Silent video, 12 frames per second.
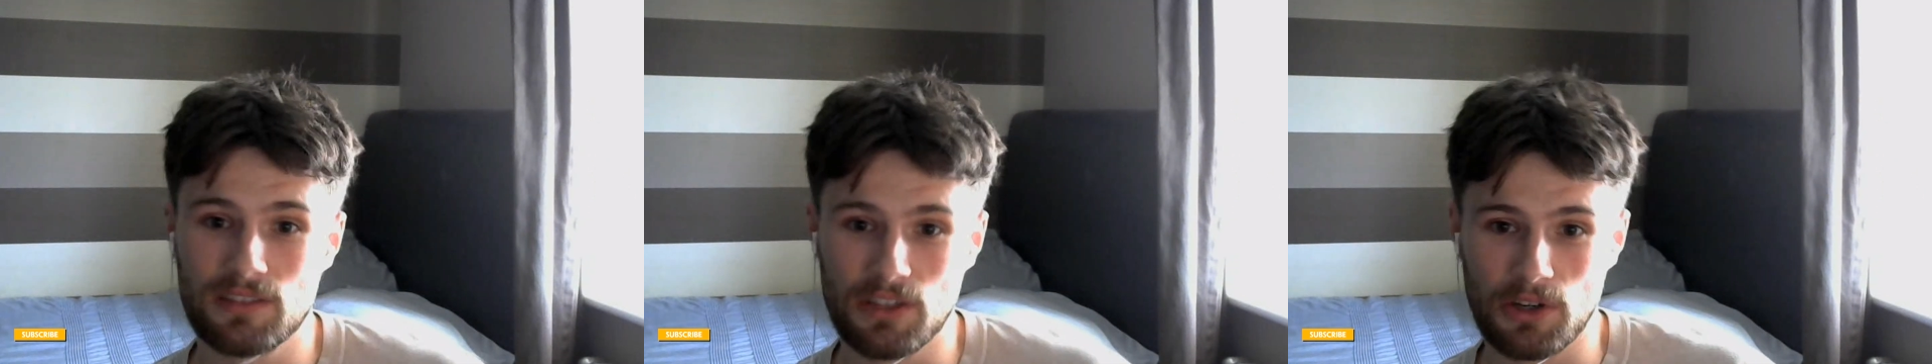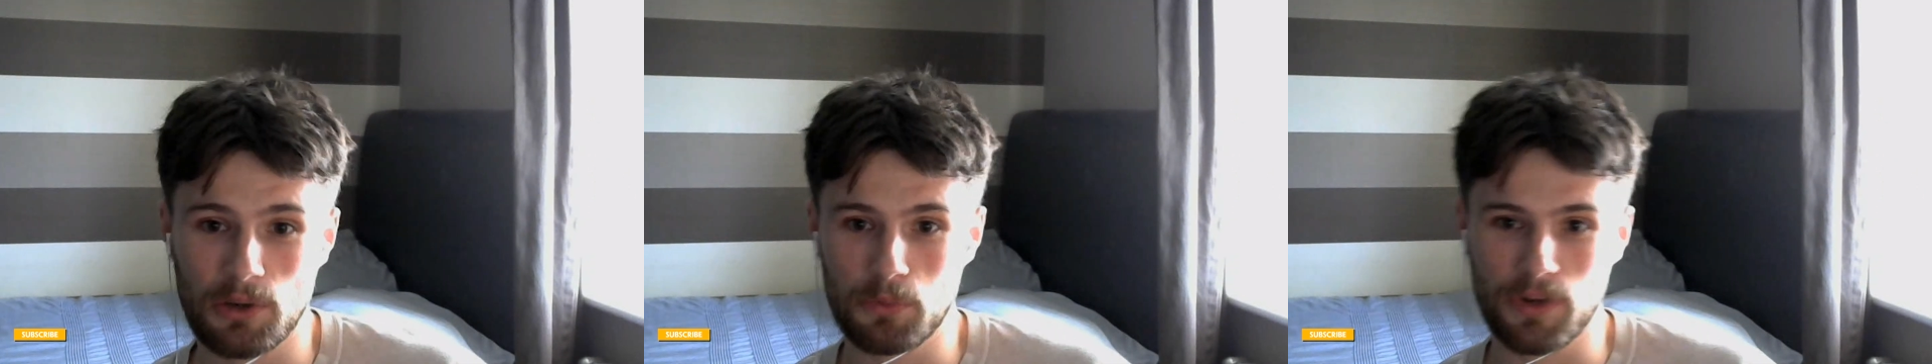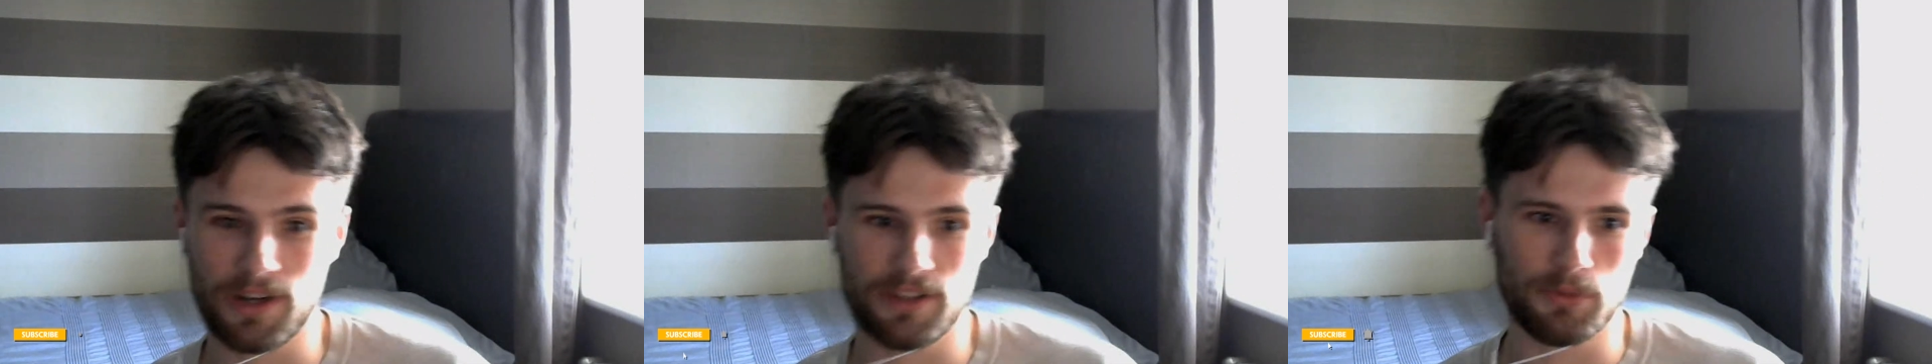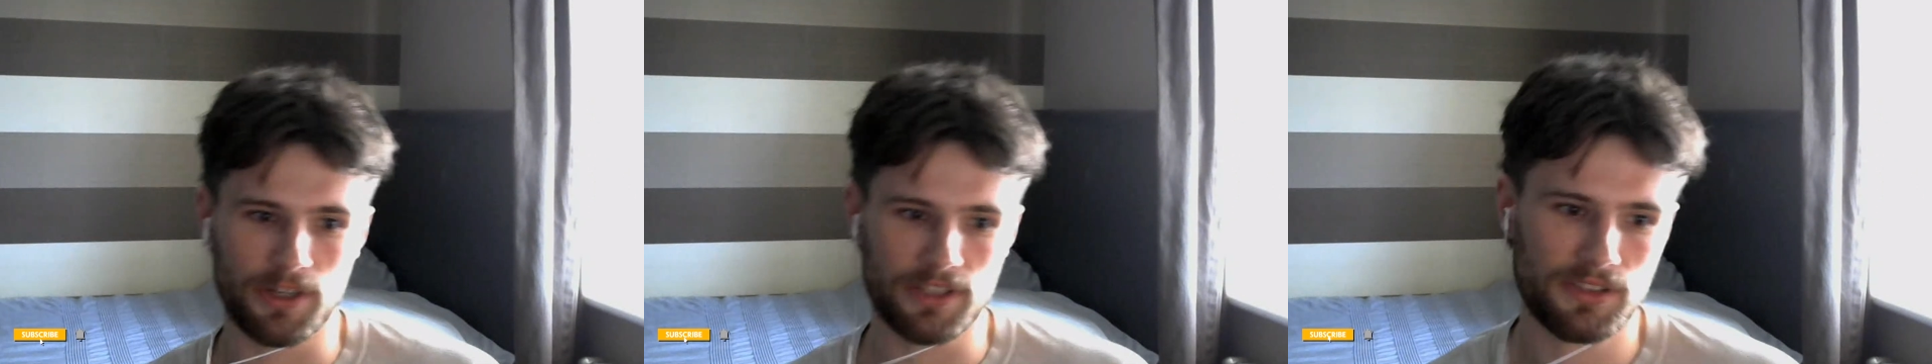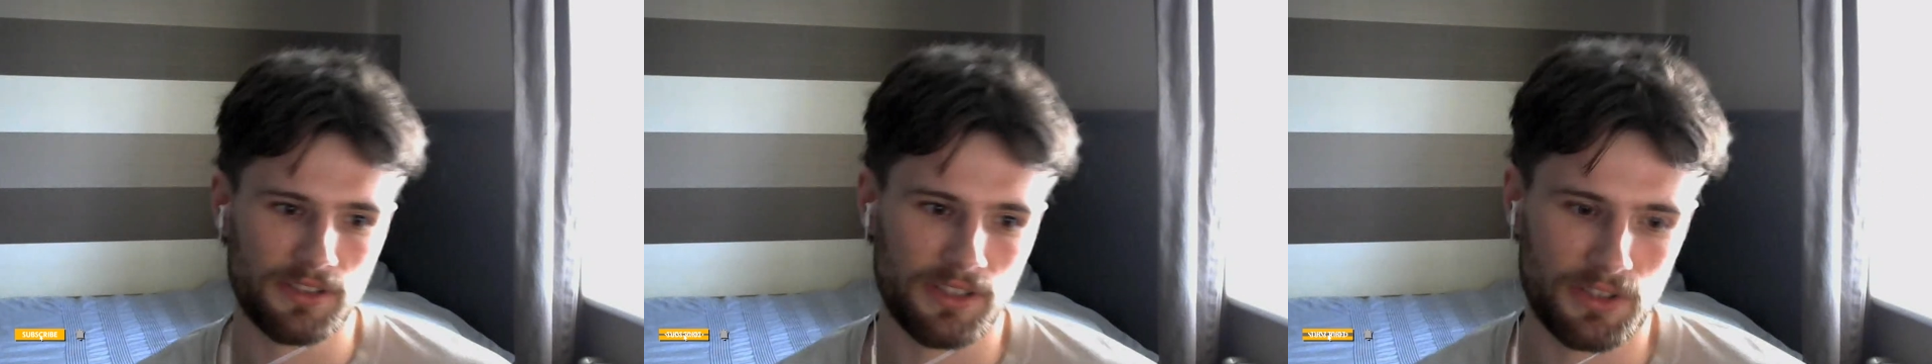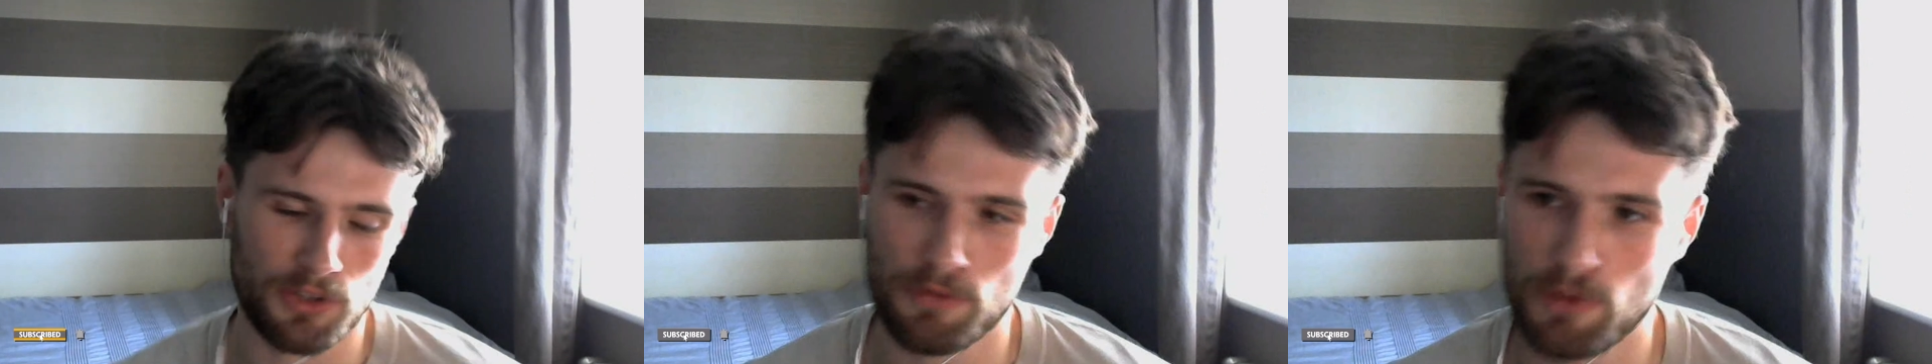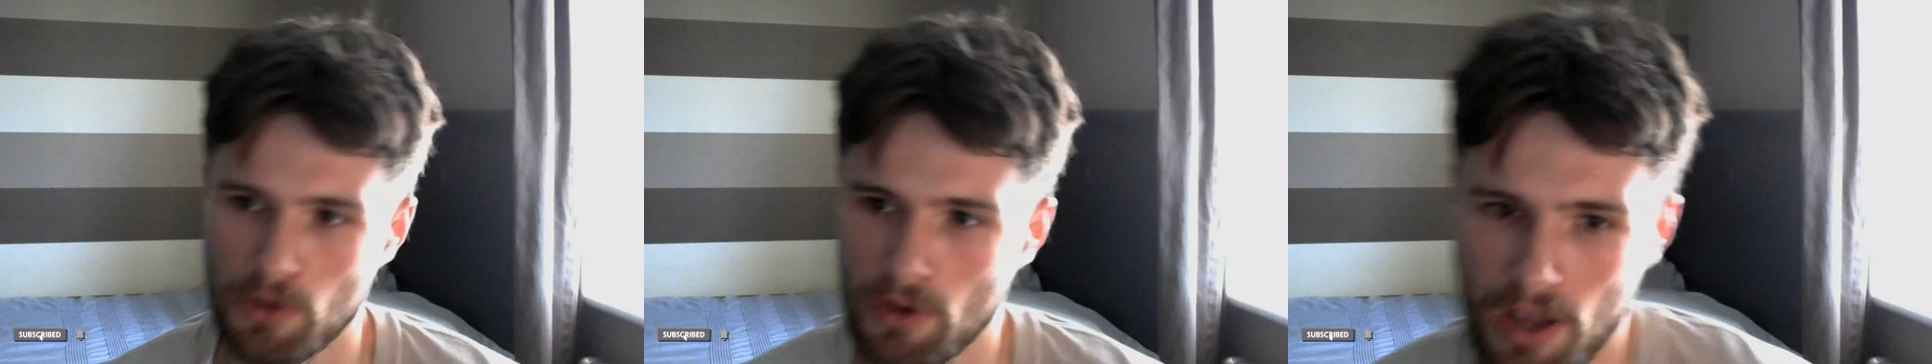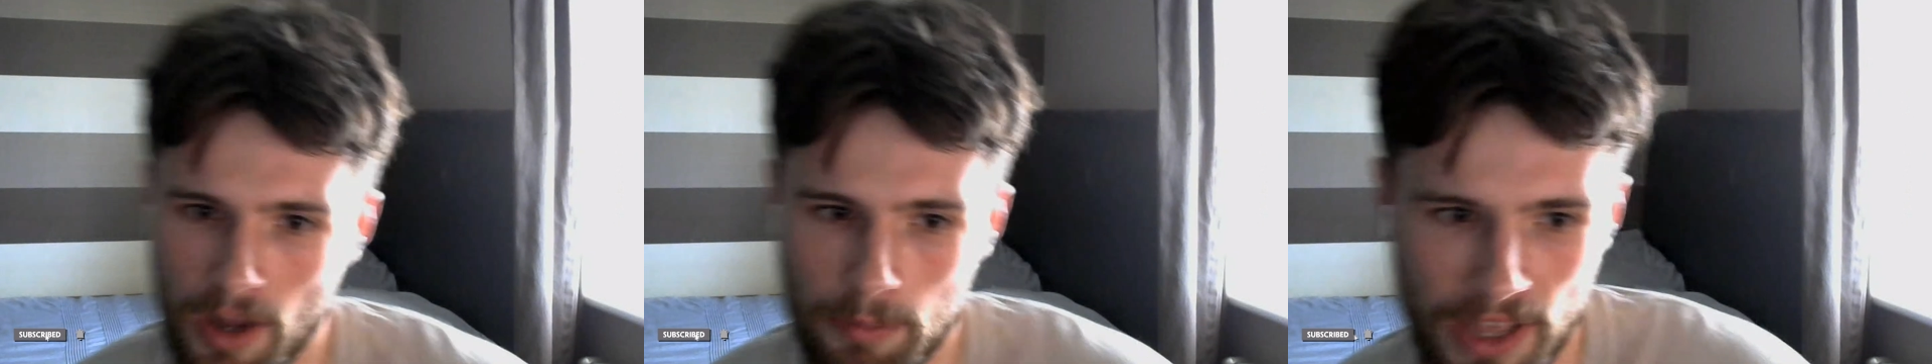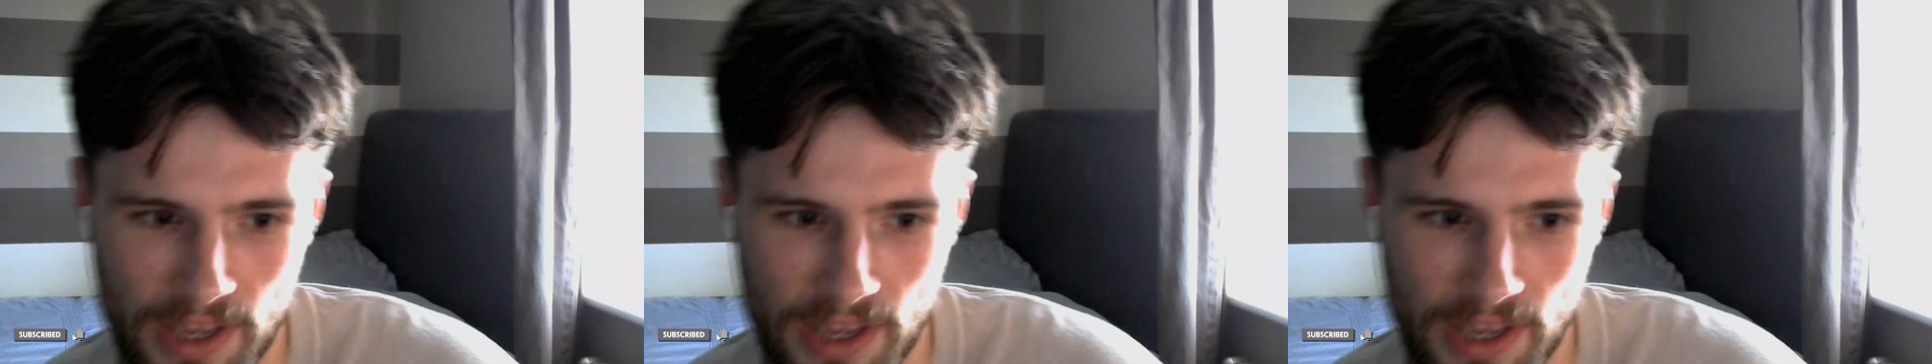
you know, where it's good for you. Like I